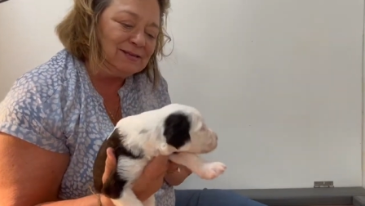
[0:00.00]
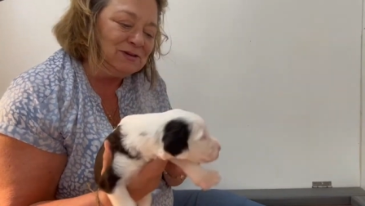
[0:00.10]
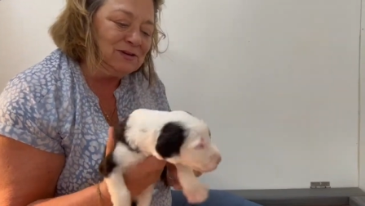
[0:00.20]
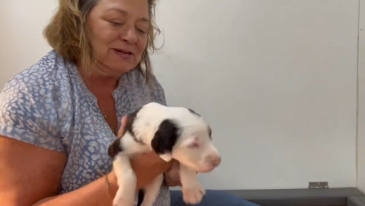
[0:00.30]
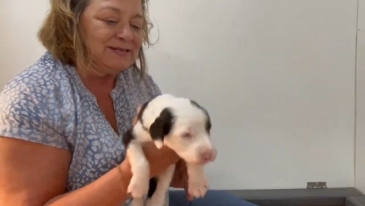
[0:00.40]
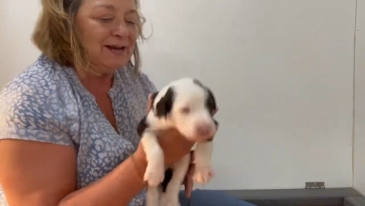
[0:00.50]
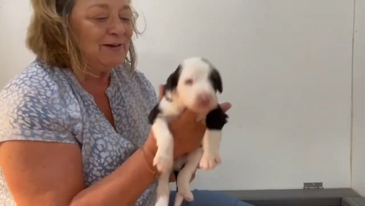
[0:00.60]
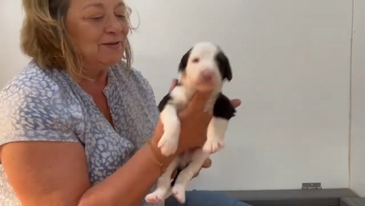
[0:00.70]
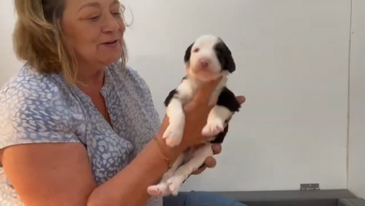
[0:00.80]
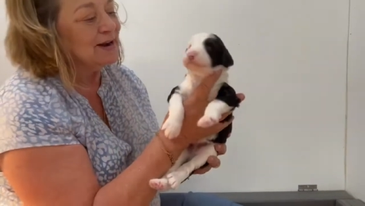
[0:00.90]
and you can tell
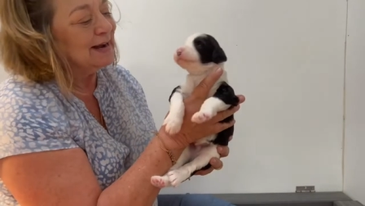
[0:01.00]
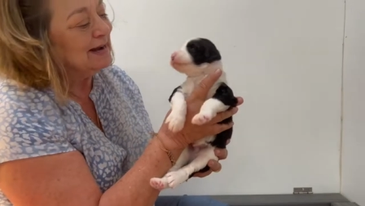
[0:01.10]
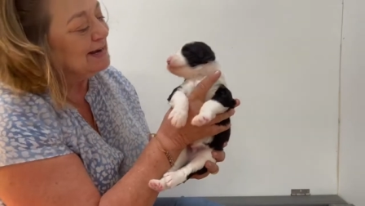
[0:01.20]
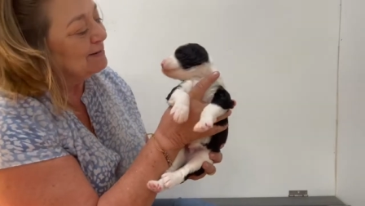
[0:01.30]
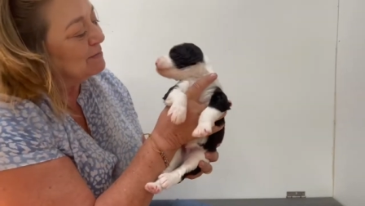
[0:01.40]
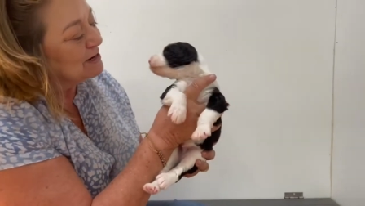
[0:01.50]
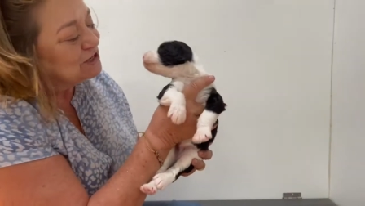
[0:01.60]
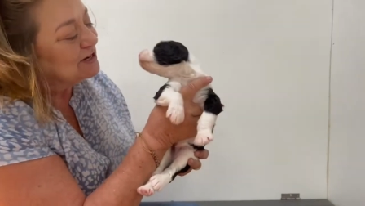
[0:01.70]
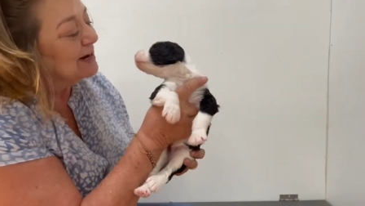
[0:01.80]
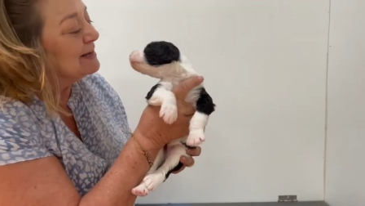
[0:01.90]
they're not eating
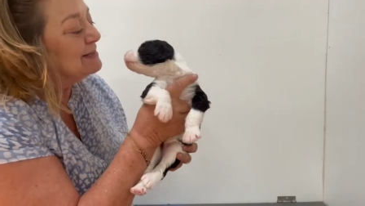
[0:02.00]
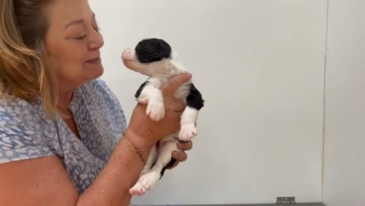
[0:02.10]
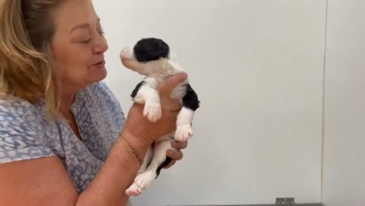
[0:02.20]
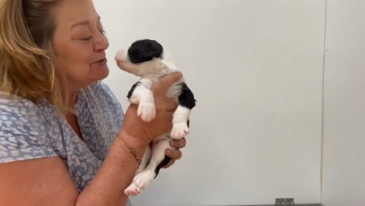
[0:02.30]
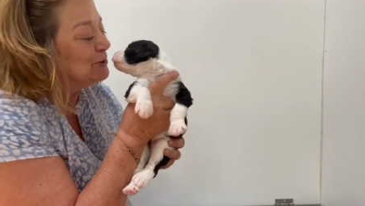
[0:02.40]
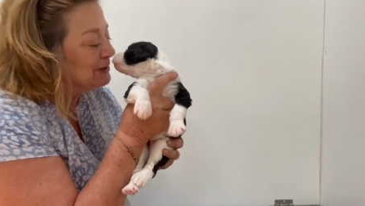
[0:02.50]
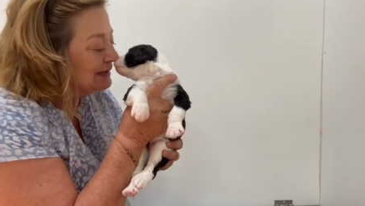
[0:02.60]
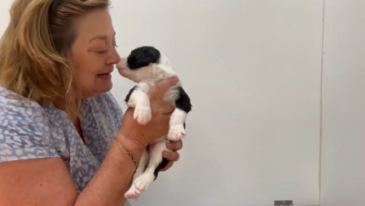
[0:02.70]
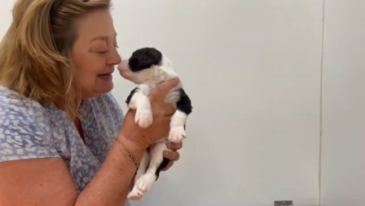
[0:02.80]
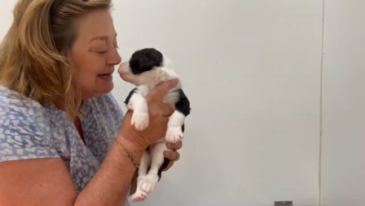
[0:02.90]
mush yet because they're so
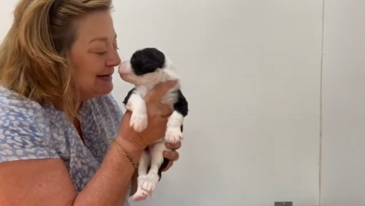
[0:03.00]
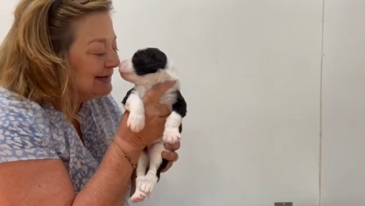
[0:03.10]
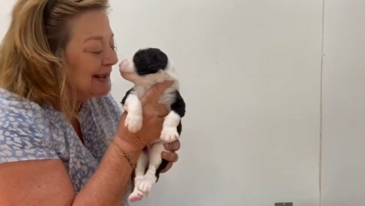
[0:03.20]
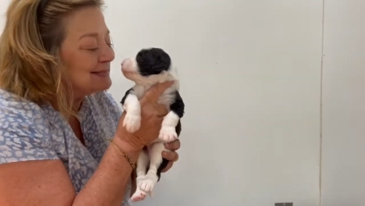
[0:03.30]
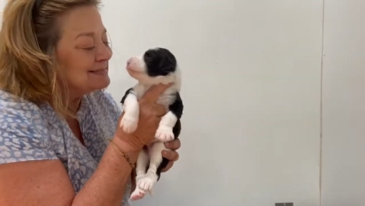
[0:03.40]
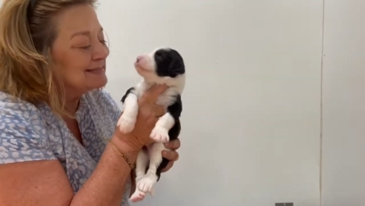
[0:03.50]
clean. Yes.